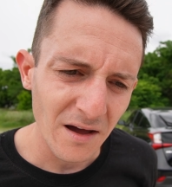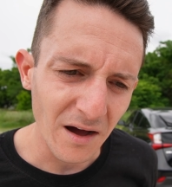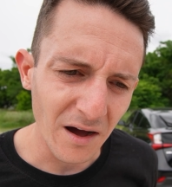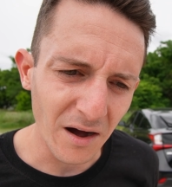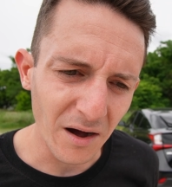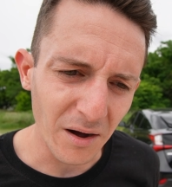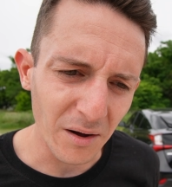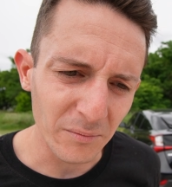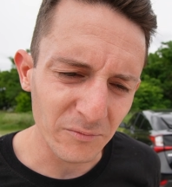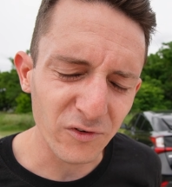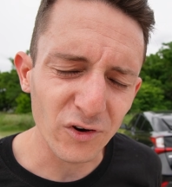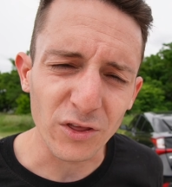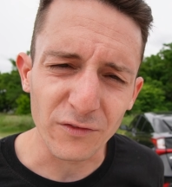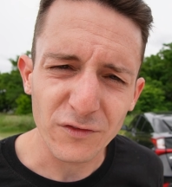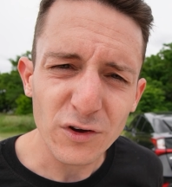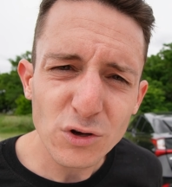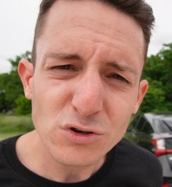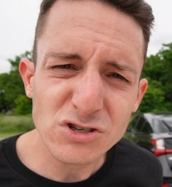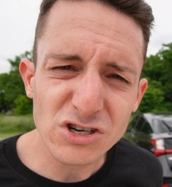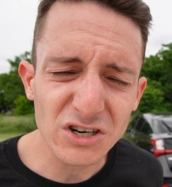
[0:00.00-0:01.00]
um, for the
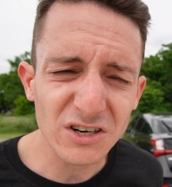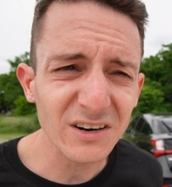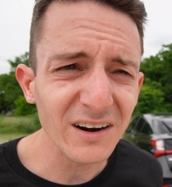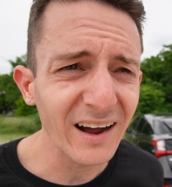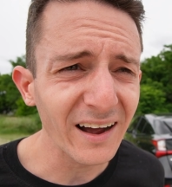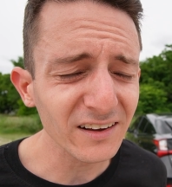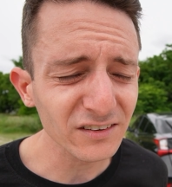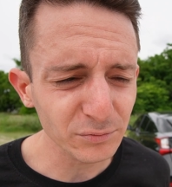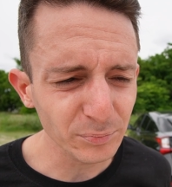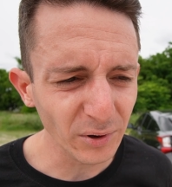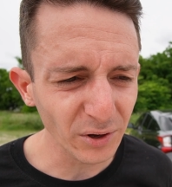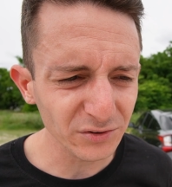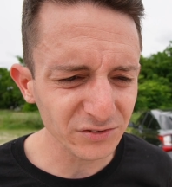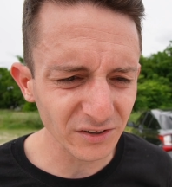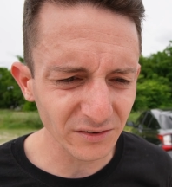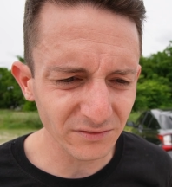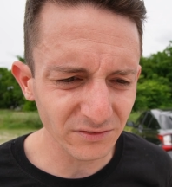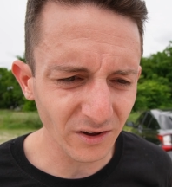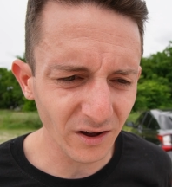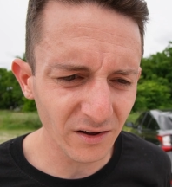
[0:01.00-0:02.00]
future, I suppose,
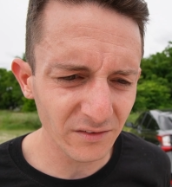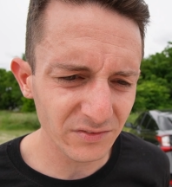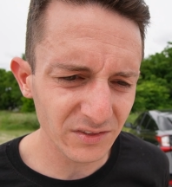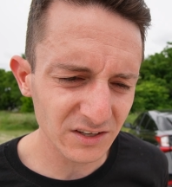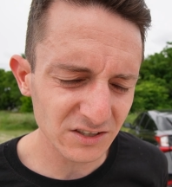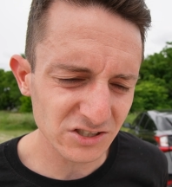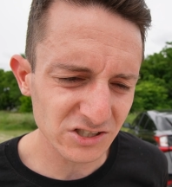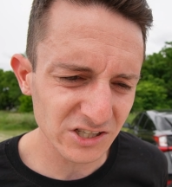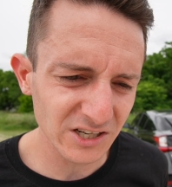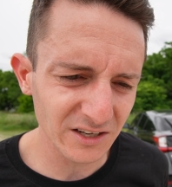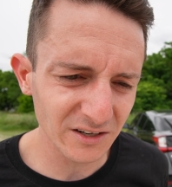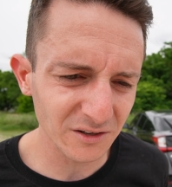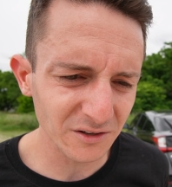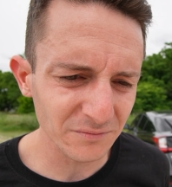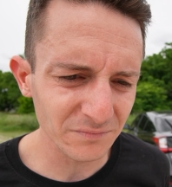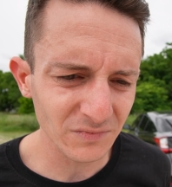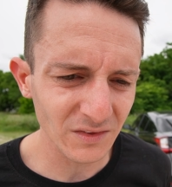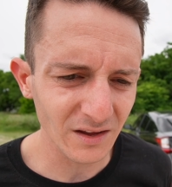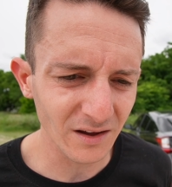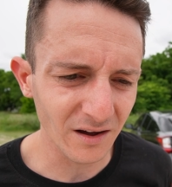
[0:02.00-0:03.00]
of, of this
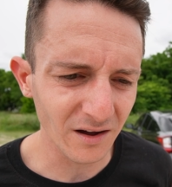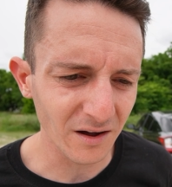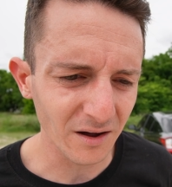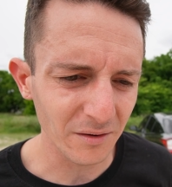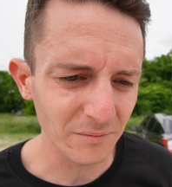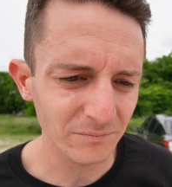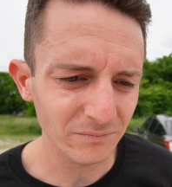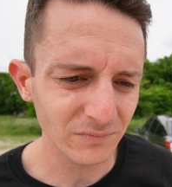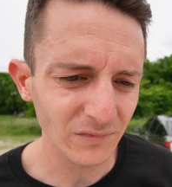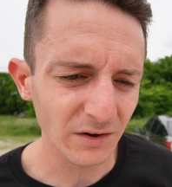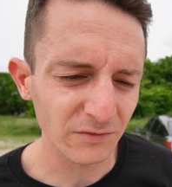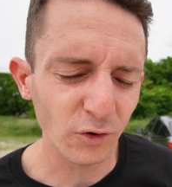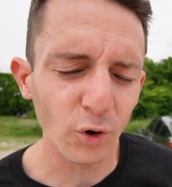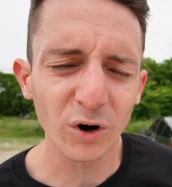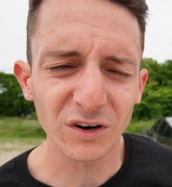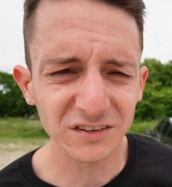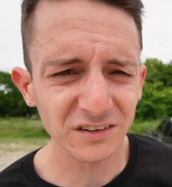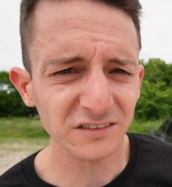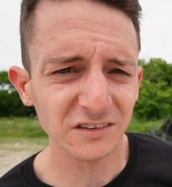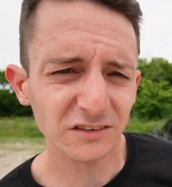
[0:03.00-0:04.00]
channel. Um, of
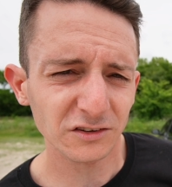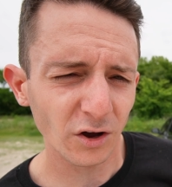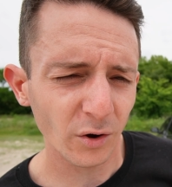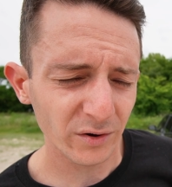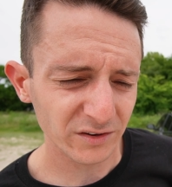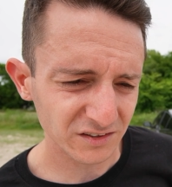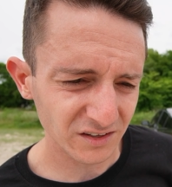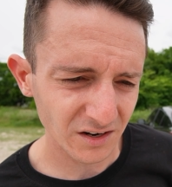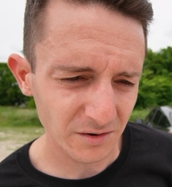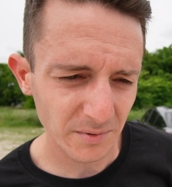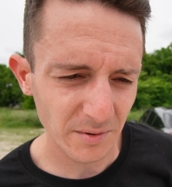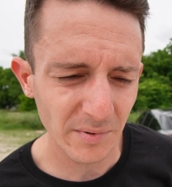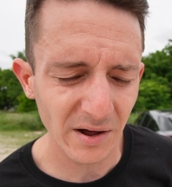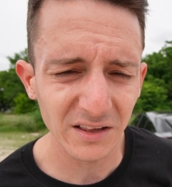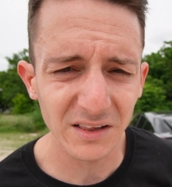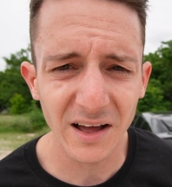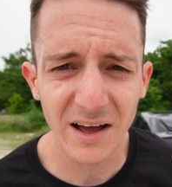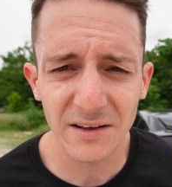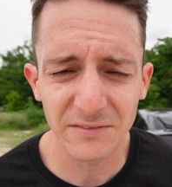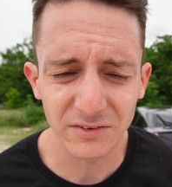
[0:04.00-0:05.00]
course, this is always gonna be my
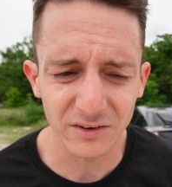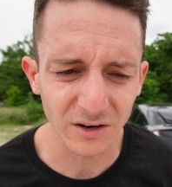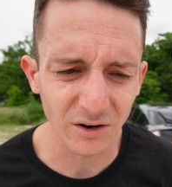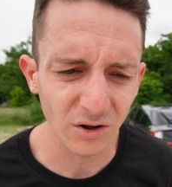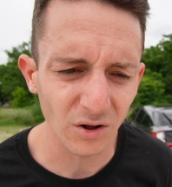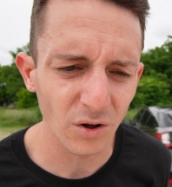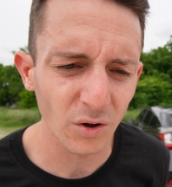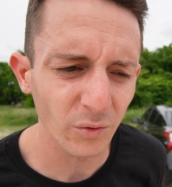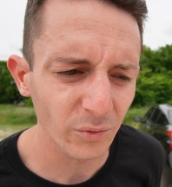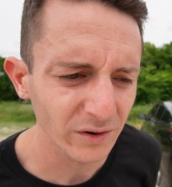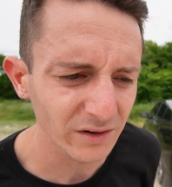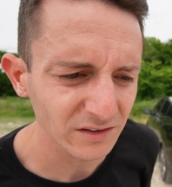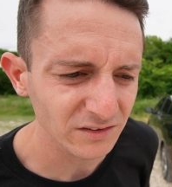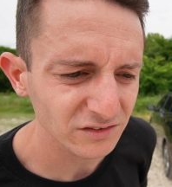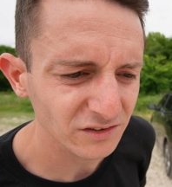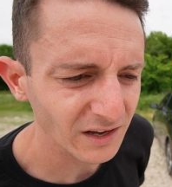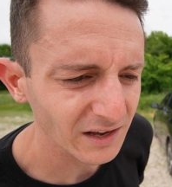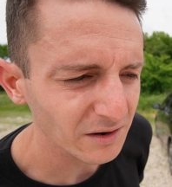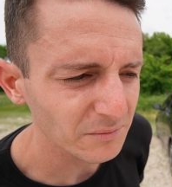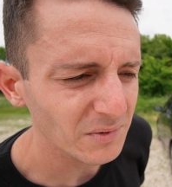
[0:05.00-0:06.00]
life, and I'll
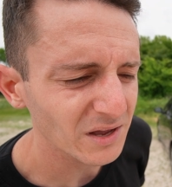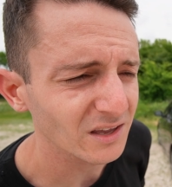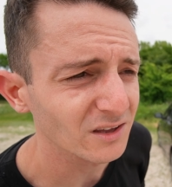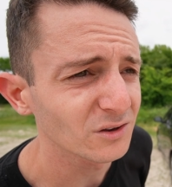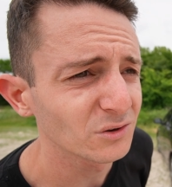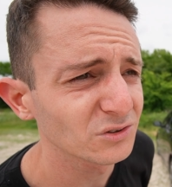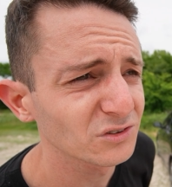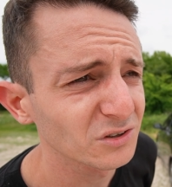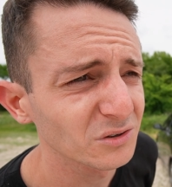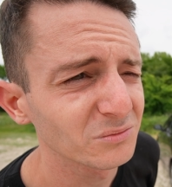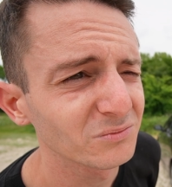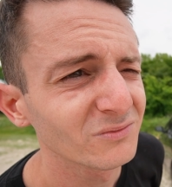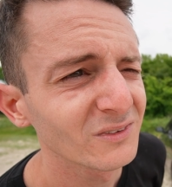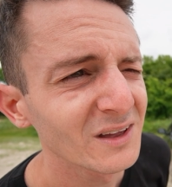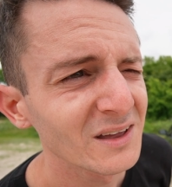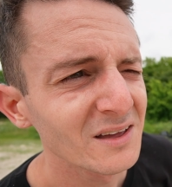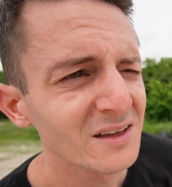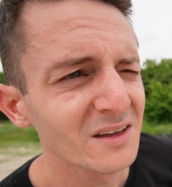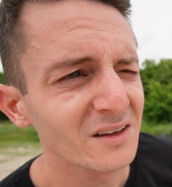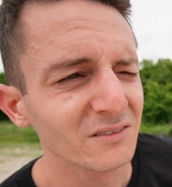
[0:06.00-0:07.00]
always kind of make YouTube
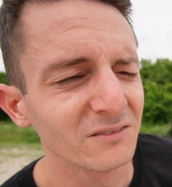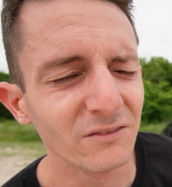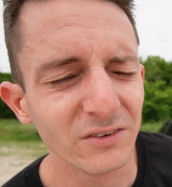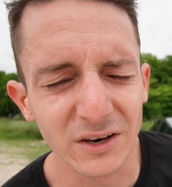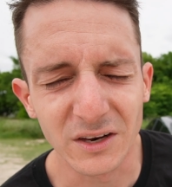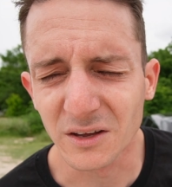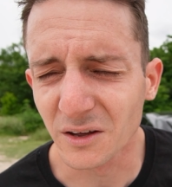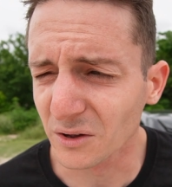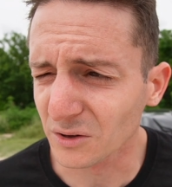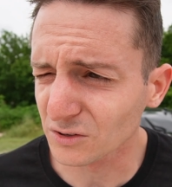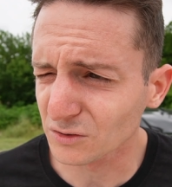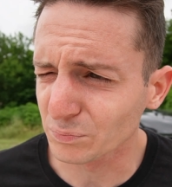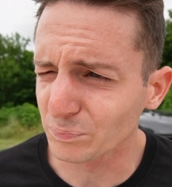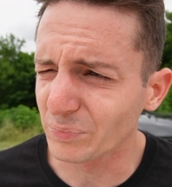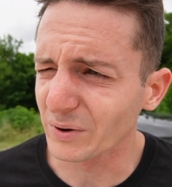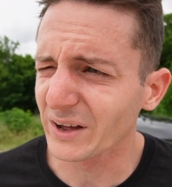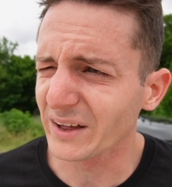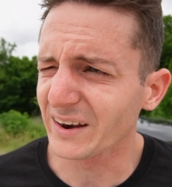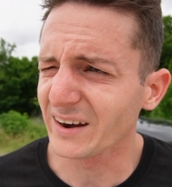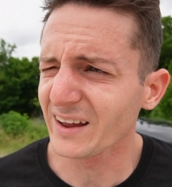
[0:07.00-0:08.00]
videos,
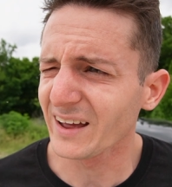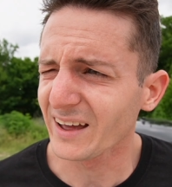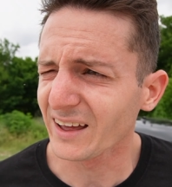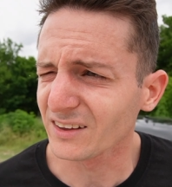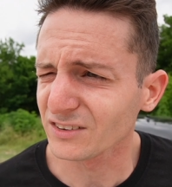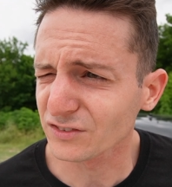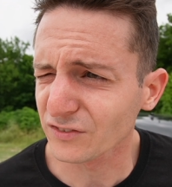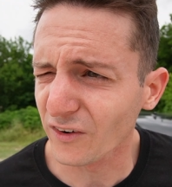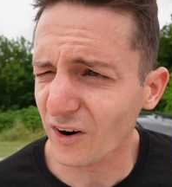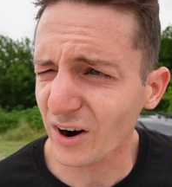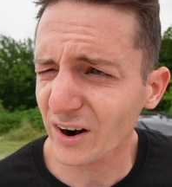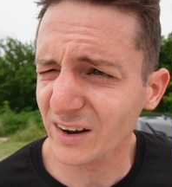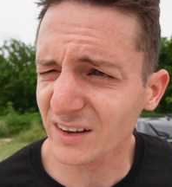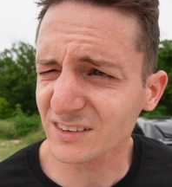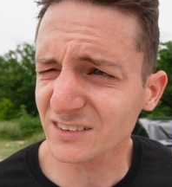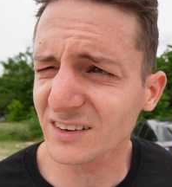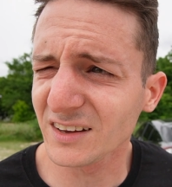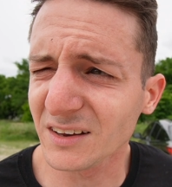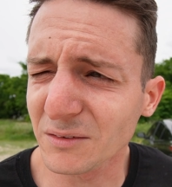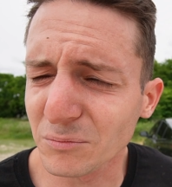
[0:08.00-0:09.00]
but as far
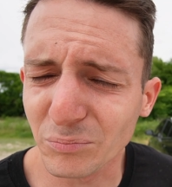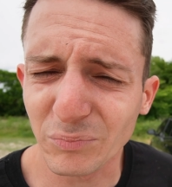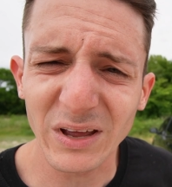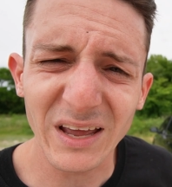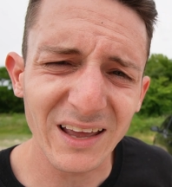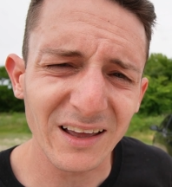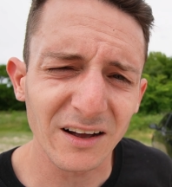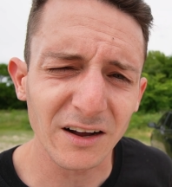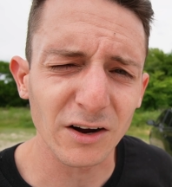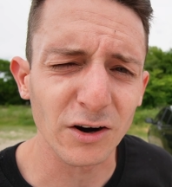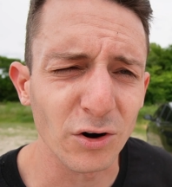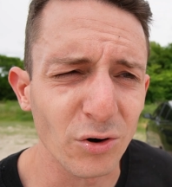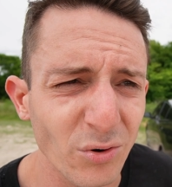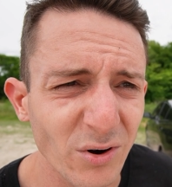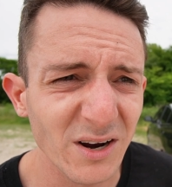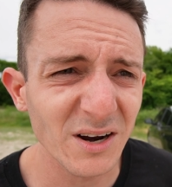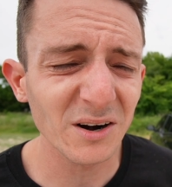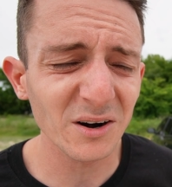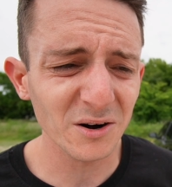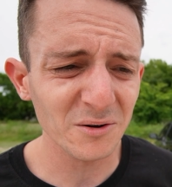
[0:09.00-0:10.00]
as it being a
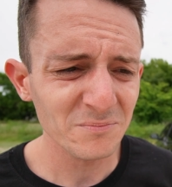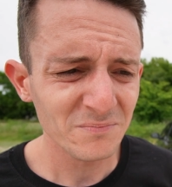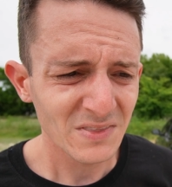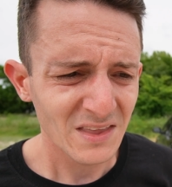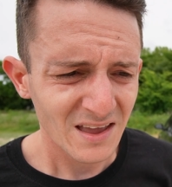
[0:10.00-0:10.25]
career,